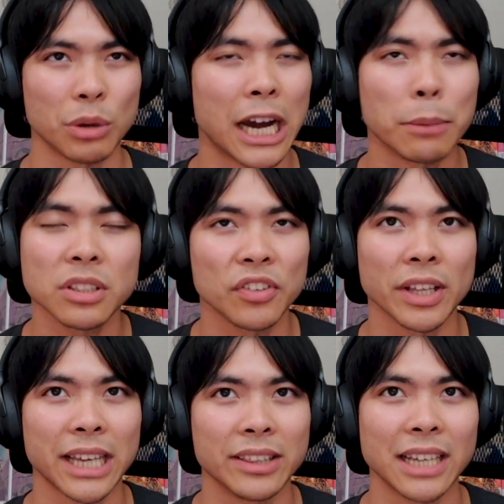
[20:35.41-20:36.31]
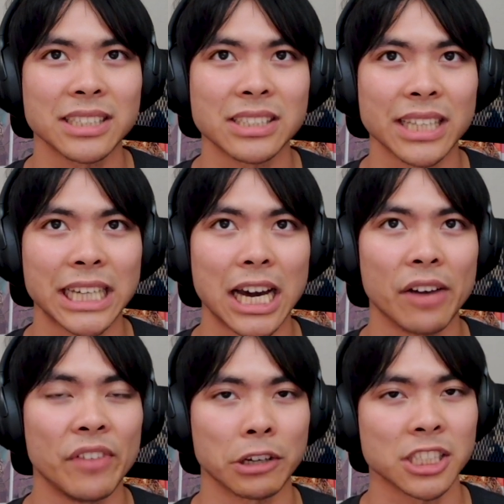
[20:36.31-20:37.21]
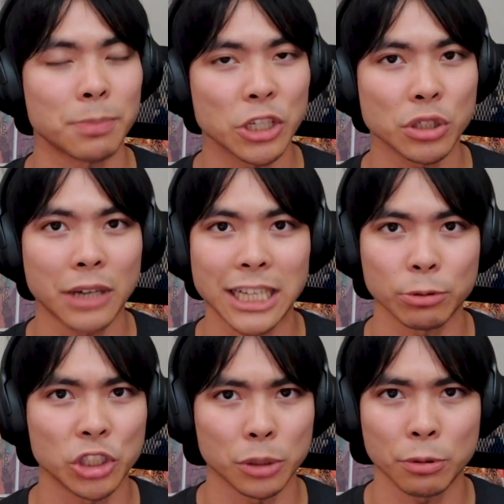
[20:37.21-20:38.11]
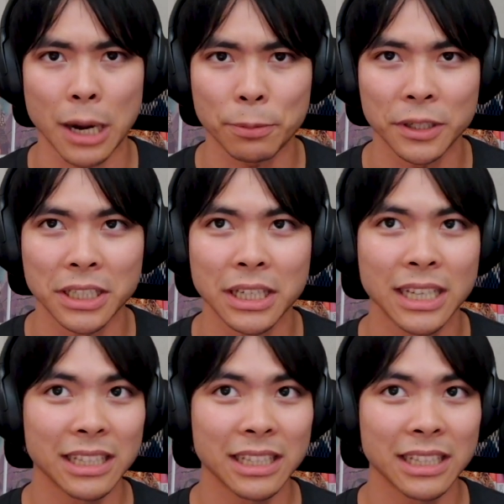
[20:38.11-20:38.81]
I almost feel like unless it's like a very special aspirational property,